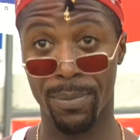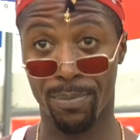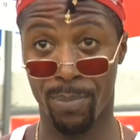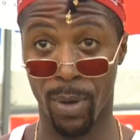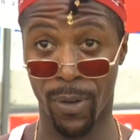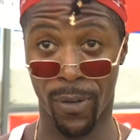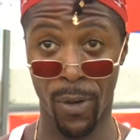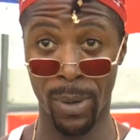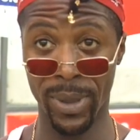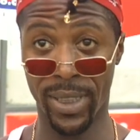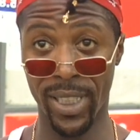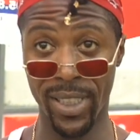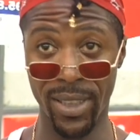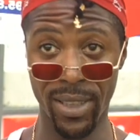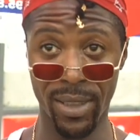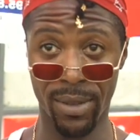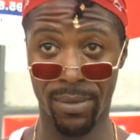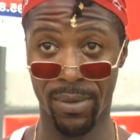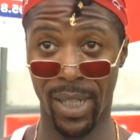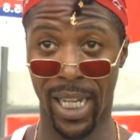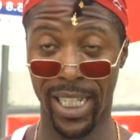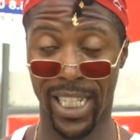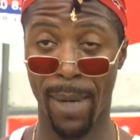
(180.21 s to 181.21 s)
Performances?
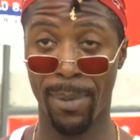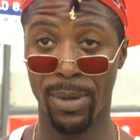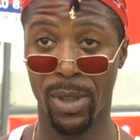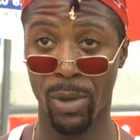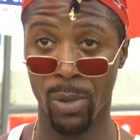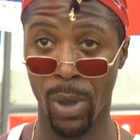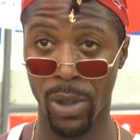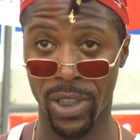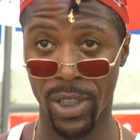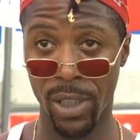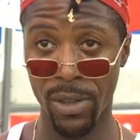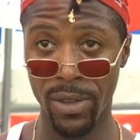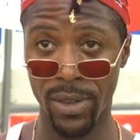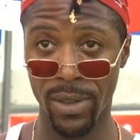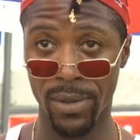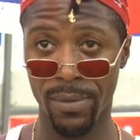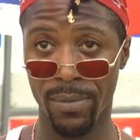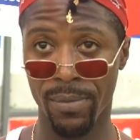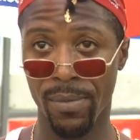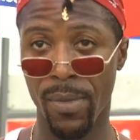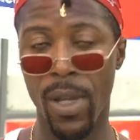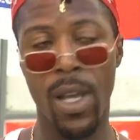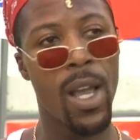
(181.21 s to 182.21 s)
Like Capital Road shows?
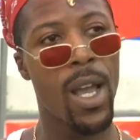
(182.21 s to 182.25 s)
Yeah.